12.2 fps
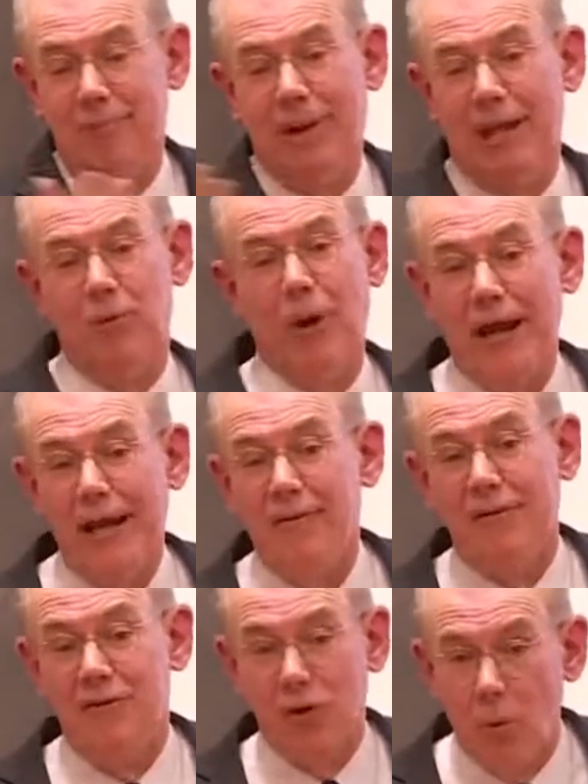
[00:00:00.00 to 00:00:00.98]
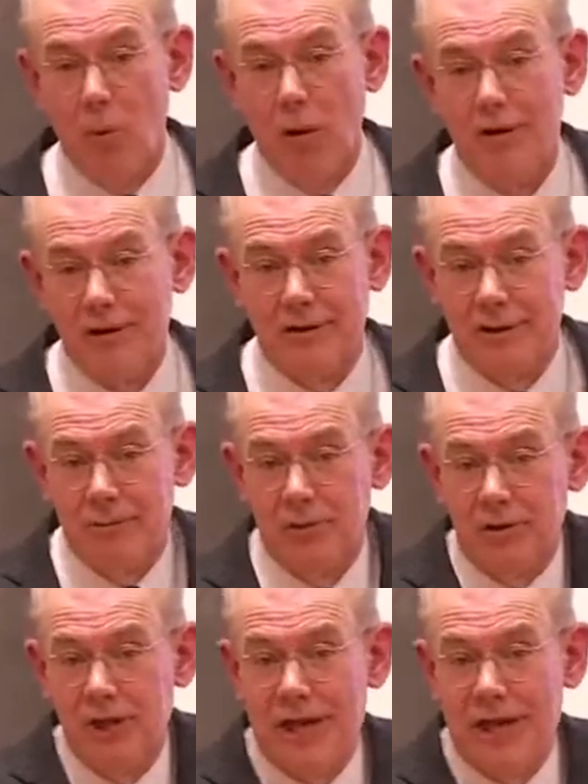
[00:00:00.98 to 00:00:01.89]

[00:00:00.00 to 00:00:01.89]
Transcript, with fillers: And by the way, even if you weren't a liberal,